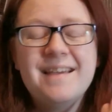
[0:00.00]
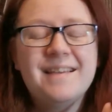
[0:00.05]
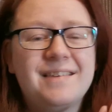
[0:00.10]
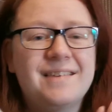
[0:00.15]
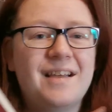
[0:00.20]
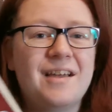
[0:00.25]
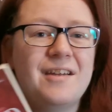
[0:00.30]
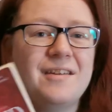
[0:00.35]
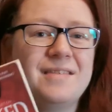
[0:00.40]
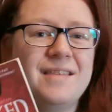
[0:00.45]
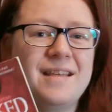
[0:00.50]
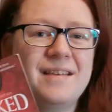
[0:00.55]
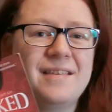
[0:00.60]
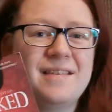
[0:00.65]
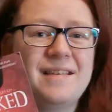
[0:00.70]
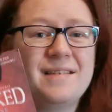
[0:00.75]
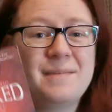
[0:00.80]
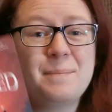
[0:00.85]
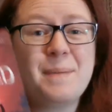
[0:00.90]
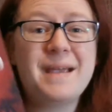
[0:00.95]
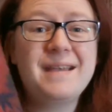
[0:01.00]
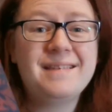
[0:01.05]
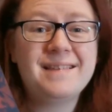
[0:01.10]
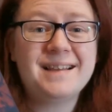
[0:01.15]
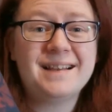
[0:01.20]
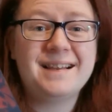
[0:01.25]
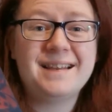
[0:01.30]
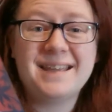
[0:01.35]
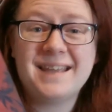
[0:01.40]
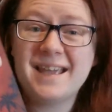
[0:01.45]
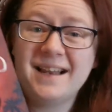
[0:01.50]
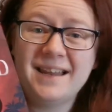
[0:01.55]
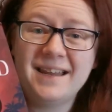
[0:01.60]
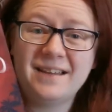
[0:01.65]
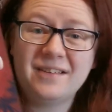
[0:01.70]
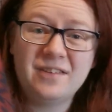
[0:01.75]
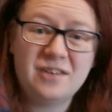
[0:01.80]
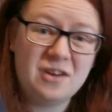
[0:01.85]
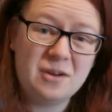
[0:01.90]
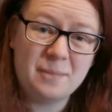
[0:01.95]
So this is basically
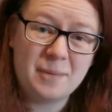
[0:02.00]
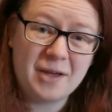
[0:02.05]
killing 2